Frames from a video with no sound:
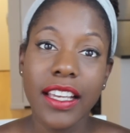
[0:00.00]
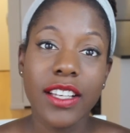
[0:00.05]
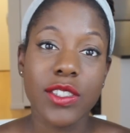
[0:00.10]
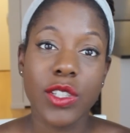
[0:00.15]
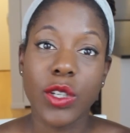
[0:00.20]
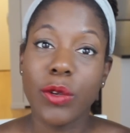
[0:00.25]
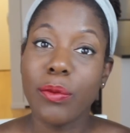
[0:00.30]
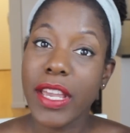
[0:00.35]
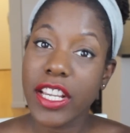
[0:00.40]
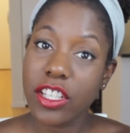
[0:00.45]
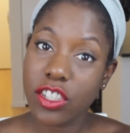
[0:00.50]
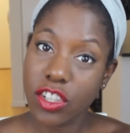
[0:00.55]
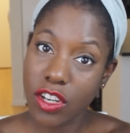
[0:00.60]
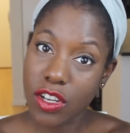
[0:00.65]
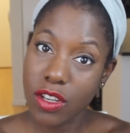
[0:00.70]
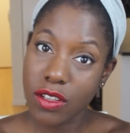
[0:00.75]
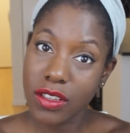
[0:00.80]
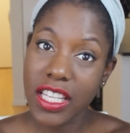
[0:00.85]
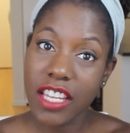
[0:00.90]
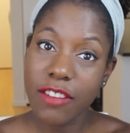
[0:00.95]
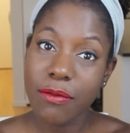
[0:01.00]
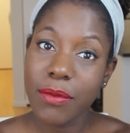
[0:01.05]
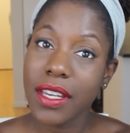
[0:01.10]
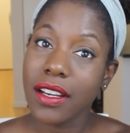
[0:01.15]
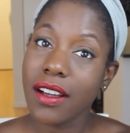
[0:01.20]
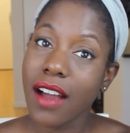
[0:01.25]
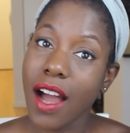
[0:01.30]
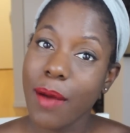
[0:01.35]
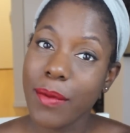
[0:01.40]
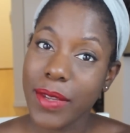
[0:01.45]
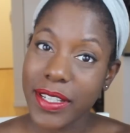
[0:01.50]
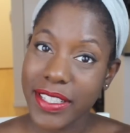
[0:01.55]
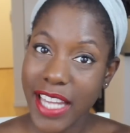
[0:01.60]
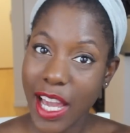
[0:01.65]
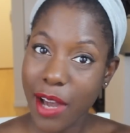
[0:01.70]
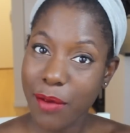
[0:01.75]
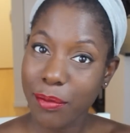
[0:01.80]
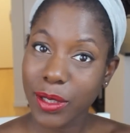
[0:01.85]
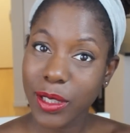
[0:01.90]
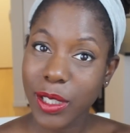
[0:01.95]
So make sure you leave me a comment
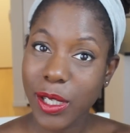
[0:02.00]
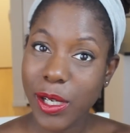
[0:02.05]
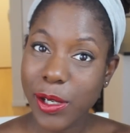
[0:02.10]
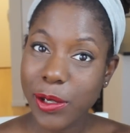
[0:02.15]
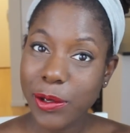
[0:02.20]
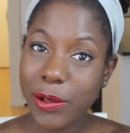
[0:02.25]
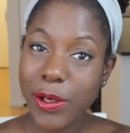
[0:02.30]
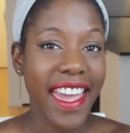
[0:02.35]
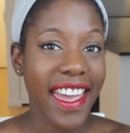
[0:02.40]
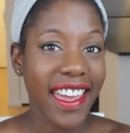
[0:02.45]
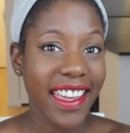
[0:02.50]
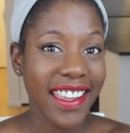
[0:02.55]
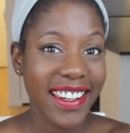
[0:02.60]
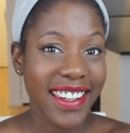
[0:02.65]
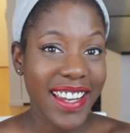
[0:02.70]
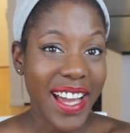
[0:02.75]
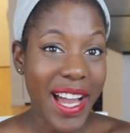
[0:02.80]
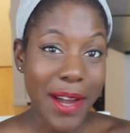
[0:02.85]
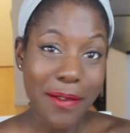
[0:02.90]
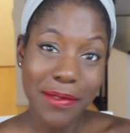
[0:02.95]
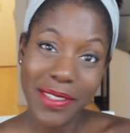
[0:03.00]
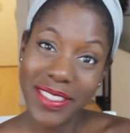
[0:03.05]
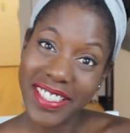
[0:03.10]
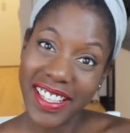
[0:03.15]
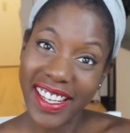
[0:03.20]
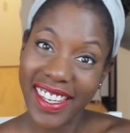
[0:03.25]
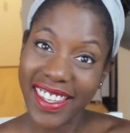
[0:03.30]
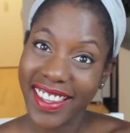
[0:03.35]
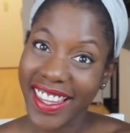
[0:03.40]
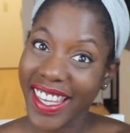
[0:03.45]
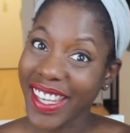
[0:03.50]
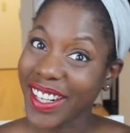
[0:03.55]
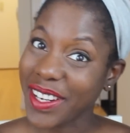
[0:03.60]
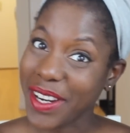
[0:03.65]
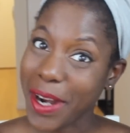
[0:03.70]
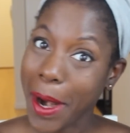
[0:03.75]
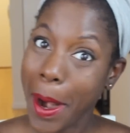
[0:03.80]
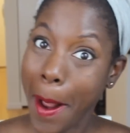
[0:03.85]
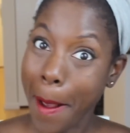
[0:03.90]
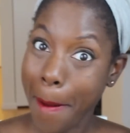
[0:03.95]
down below and I will check you
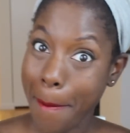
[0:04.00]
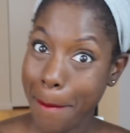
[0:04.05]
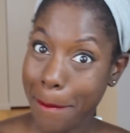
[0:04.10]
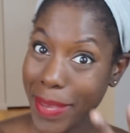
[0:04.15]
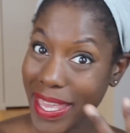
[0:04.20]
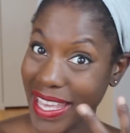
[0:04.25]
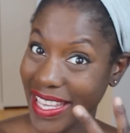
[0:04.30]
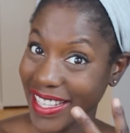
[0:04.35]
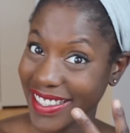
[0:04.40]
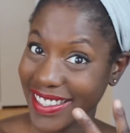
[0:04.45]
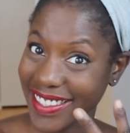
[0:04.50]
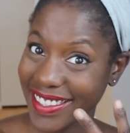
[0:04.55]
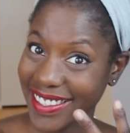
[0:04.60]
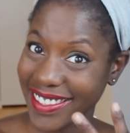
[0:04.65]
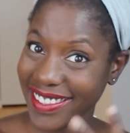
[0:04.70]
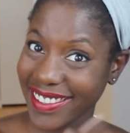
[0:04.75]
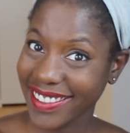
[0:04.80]
later. Peace.